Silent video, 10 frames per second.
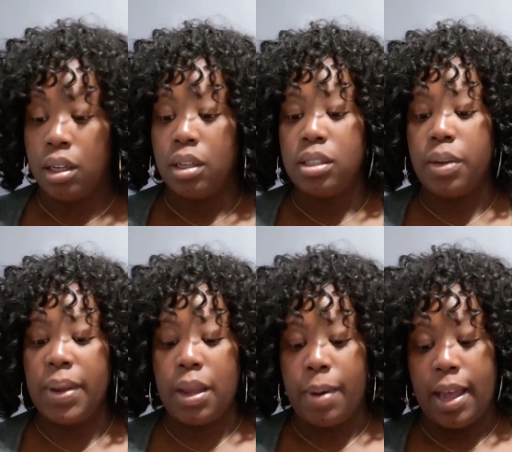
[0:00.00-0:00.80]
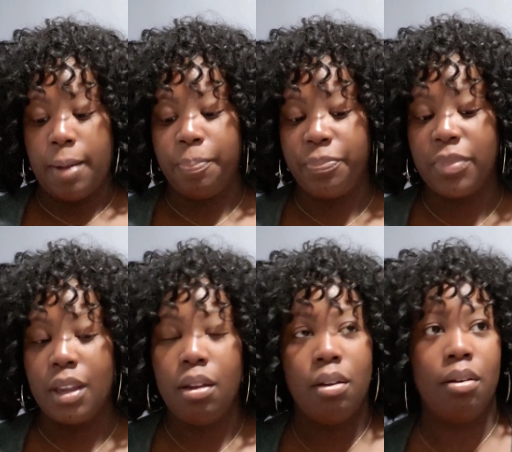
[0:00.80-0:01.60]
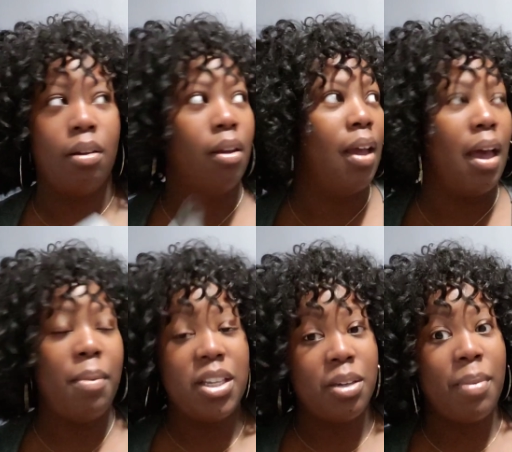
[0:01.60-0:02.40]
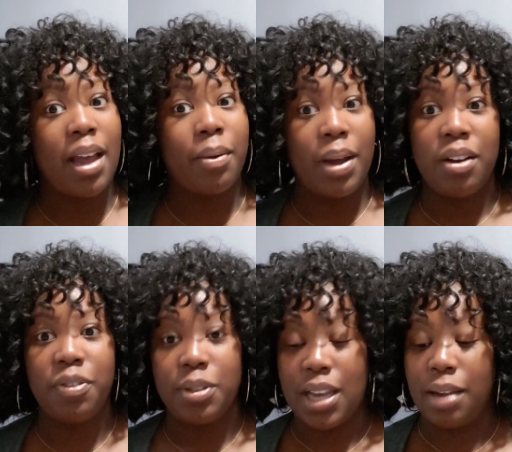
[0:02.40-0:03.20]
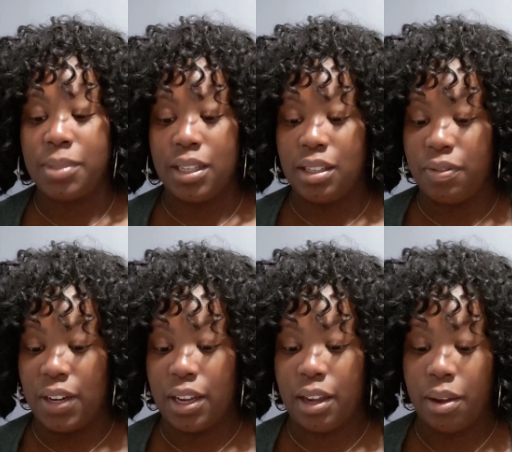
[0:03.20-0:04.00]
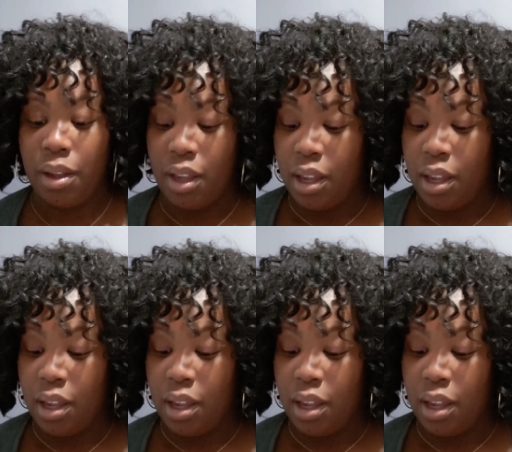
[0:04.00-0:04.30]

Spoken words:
So anyway, I mentioned MAC quite a few times in this video.